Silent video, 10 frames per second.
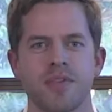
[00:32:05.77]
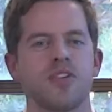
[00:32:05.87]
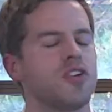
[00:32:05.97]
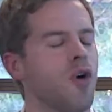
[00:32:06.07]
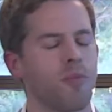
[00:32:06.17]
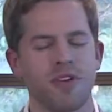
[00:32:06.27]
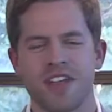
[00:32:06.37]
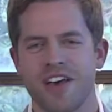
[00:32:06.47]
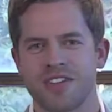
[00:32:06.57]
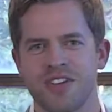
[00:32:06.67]
Don't
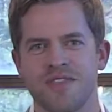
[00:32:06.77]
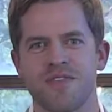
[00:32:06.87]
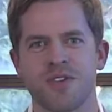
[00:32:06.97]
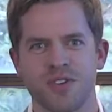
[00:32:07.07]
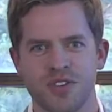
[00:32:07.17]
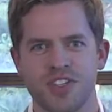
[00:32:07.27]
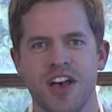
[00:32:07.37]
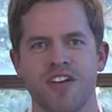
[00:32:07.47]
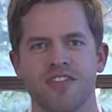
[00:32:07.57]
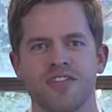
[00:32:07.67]
be out there for
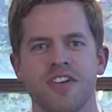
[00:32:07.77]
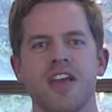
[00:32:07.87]
yourself.